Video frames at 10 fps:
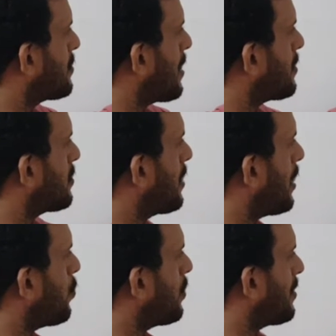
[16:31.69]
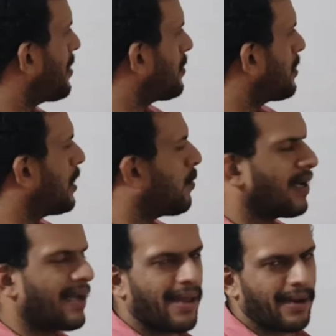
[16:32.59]
6, then you get the third
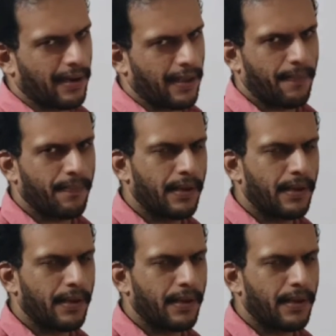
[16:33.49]
one directly.